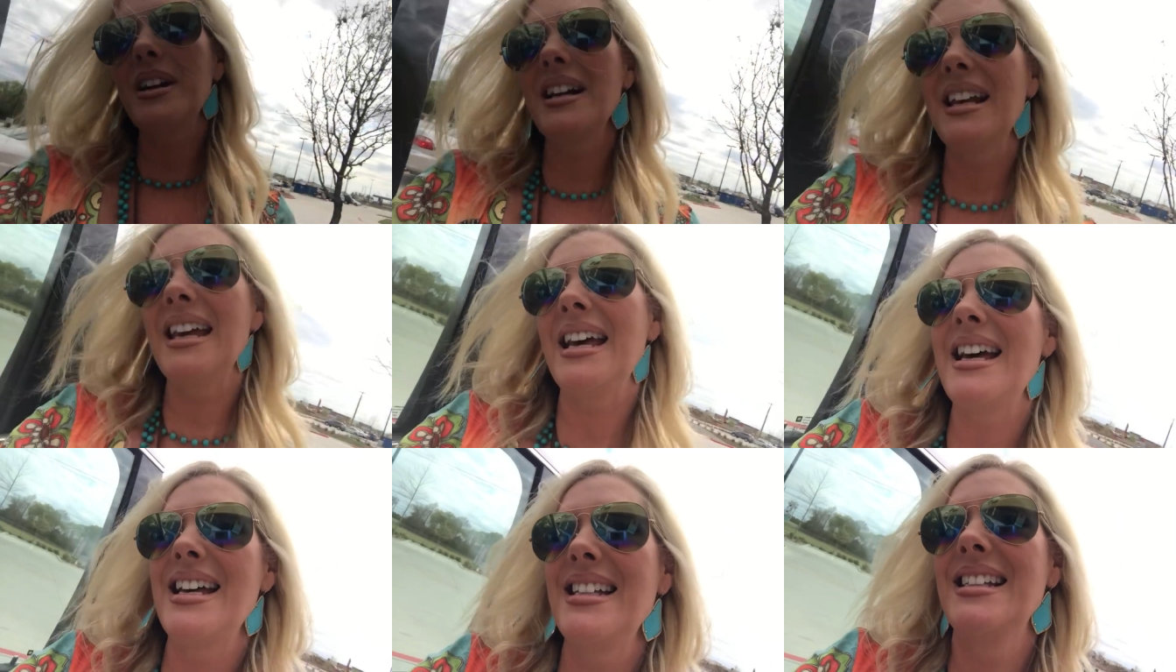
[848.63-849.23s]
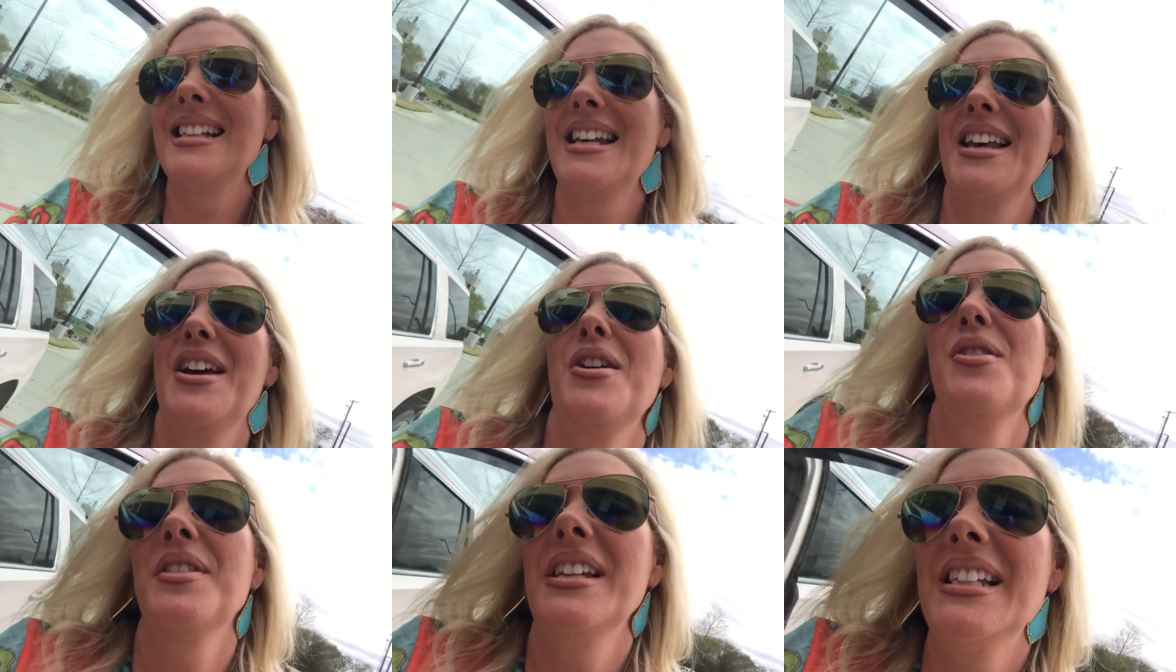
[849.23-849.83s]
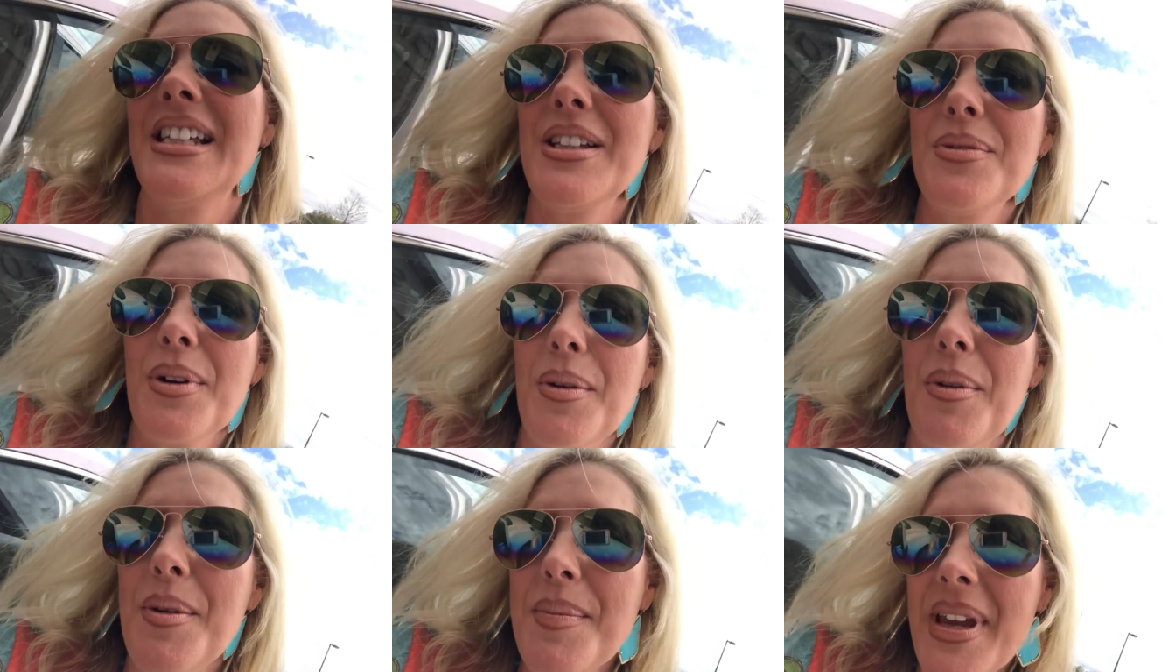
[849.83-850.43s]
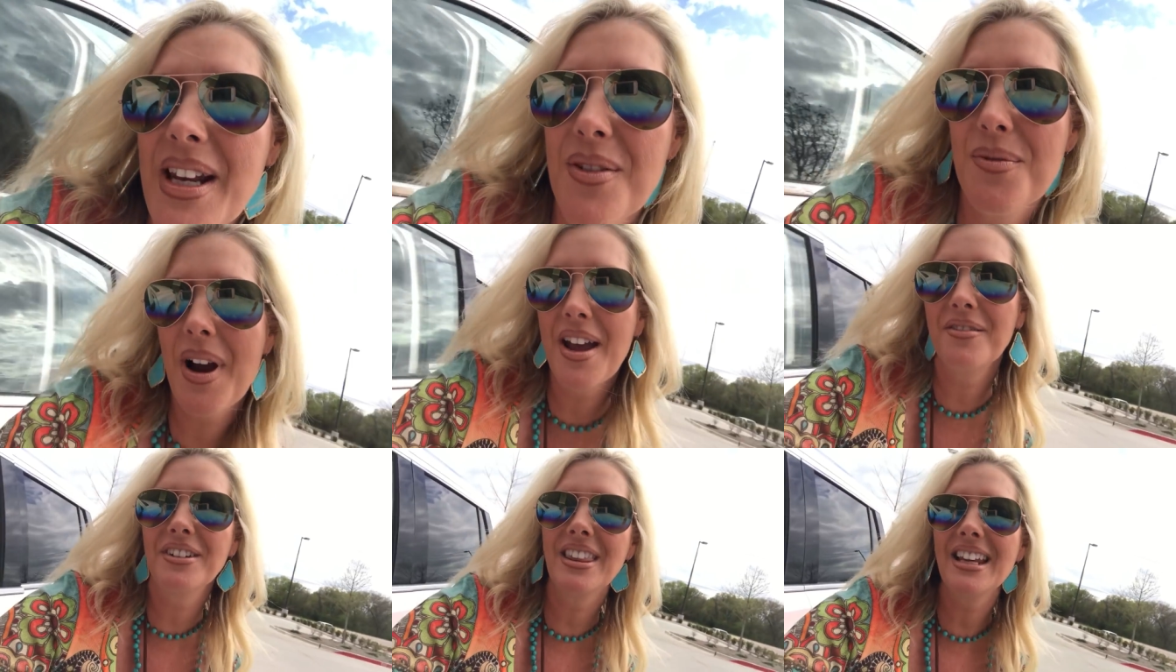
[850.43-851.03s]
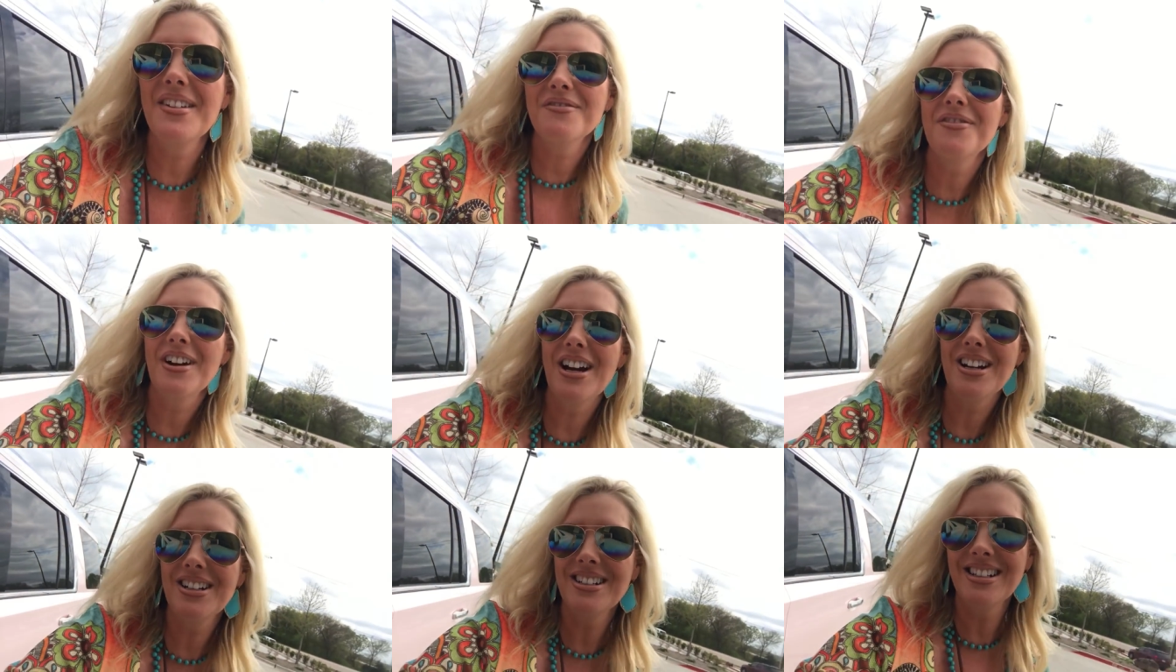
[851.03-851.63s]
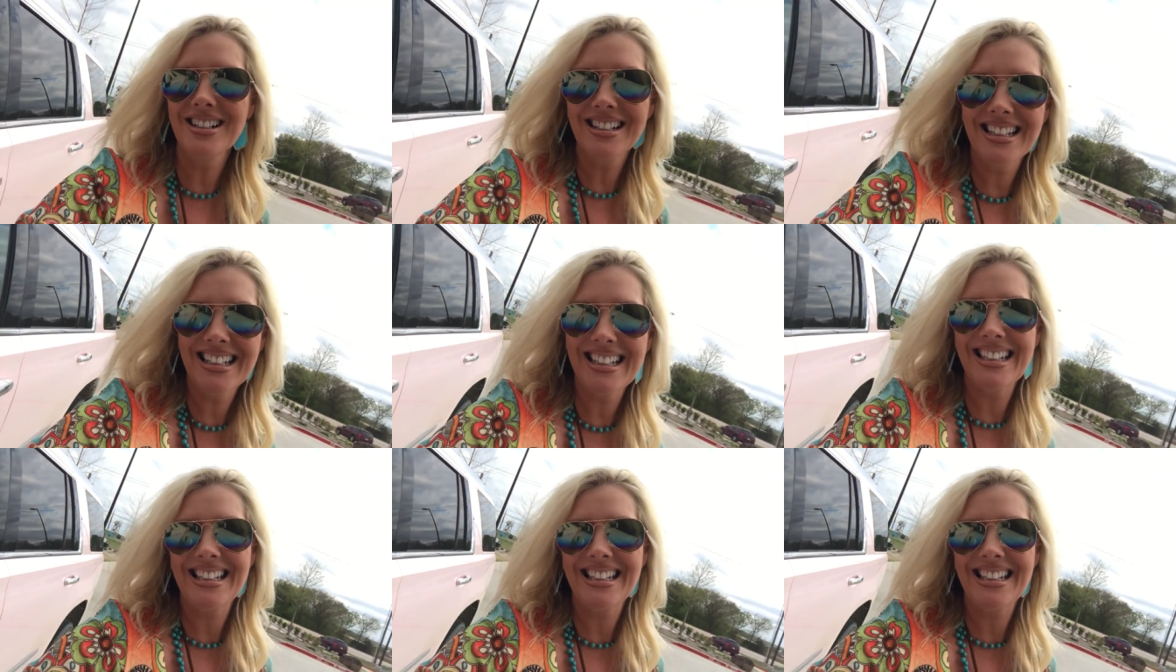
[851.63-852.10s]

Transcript: where it is. This is where we're meeting Waverly first.